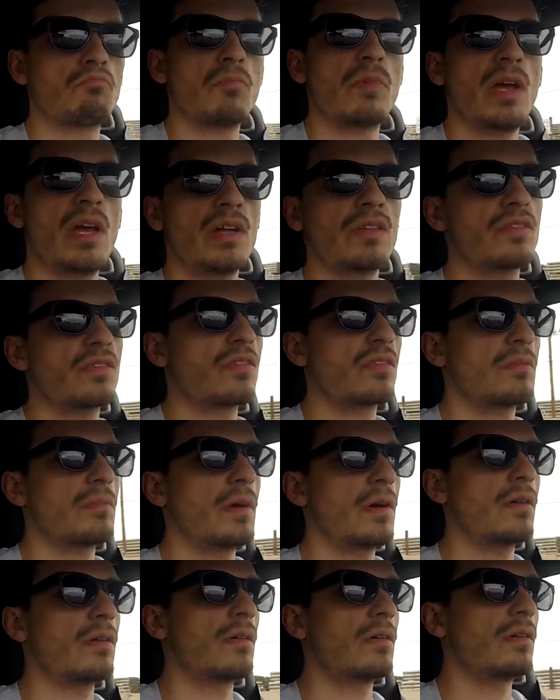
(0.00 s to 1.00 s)
Yeah, it's
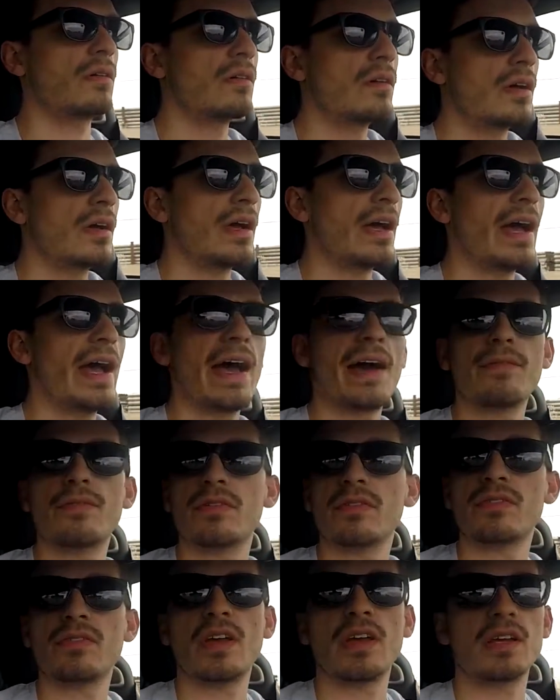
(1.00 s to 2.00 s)
about half
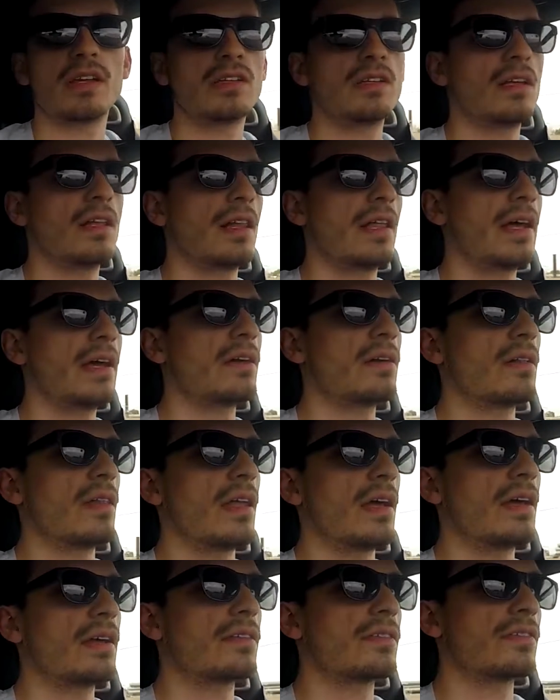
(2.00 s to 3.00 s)
a second delay or
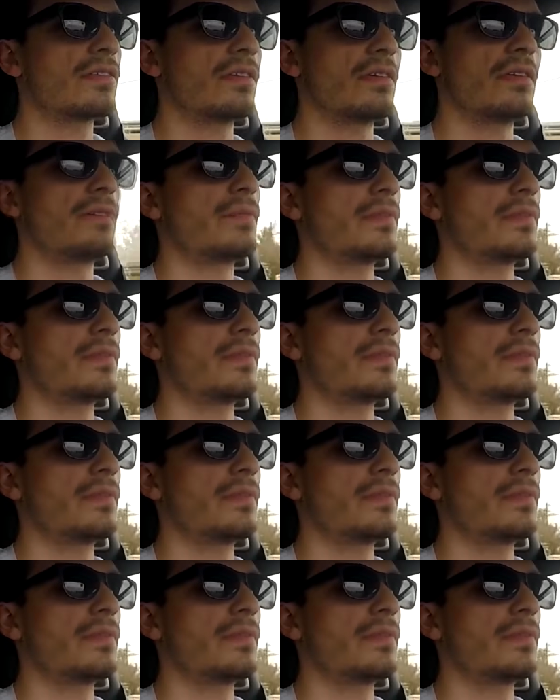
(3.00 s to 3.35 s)
less, so.